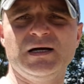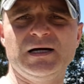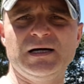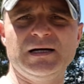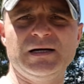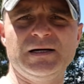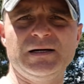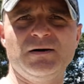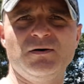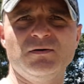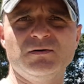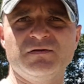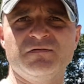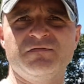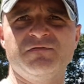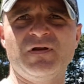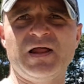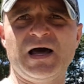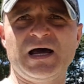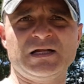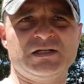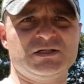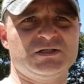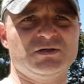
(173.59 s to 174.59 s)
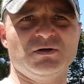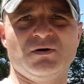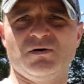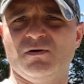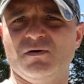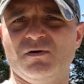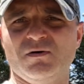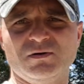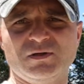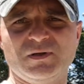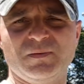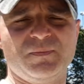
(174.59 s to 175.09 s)
on the flats
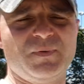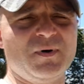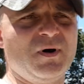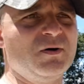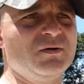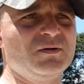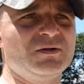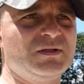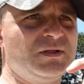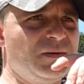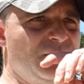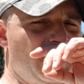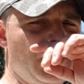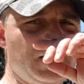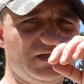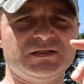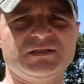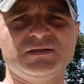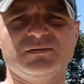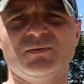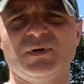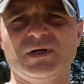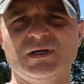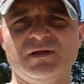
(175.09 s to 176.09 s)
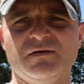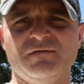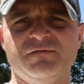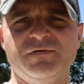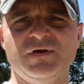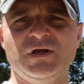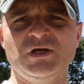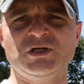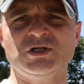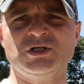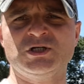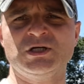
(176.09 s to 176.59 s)
or on the boat, depends where they
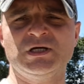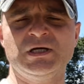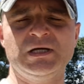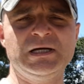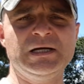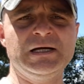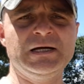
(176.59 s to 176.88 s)
fish.